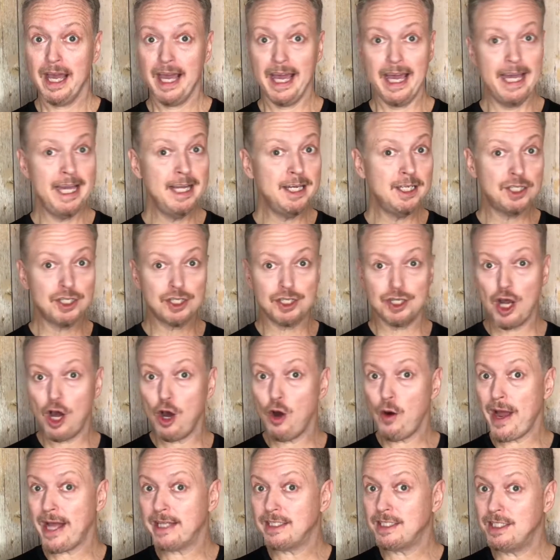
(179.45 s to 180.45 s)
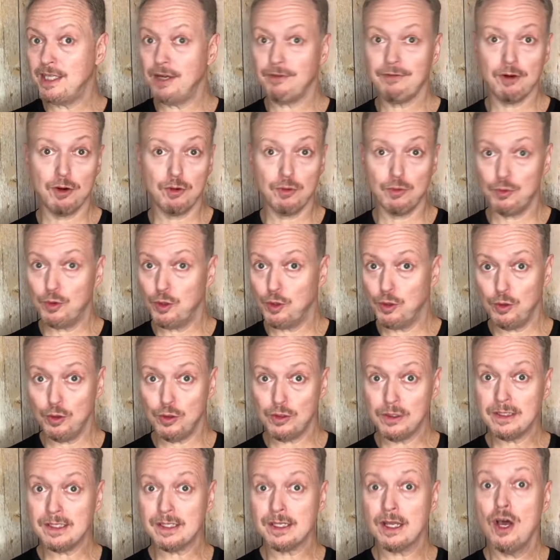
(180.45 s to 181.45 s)
Each show has different
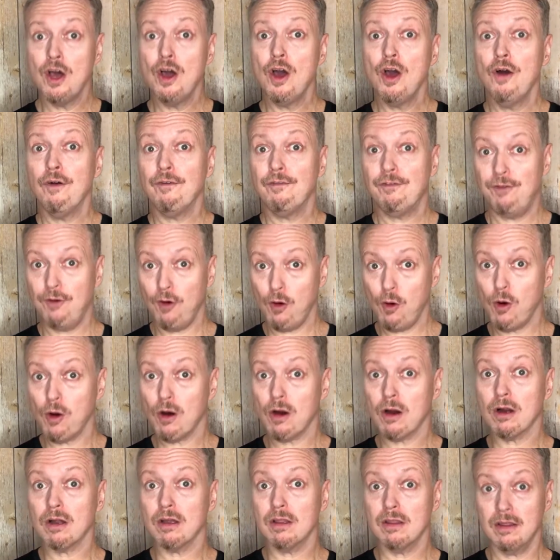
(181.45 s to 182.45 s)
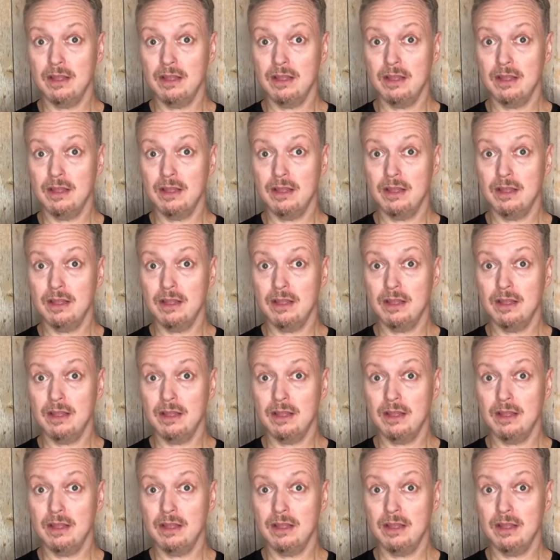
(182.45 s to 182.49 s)
rules for